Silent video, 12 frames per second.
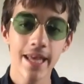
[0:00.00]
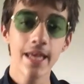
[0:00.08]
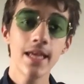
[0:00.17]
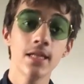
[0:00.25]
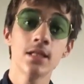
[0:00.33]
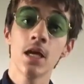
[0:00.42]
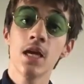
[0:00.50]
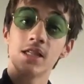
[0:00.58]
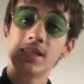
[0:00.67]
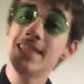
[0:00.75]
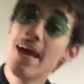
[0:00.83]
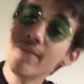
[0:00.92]
is
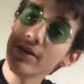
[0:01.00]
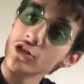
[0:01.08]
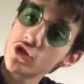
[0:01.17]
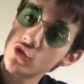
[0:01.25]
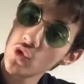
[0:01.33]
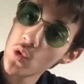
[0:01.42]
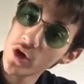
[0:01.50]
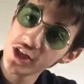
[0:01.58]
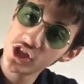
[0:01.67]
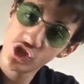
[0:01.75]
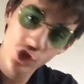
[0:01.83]
7 stories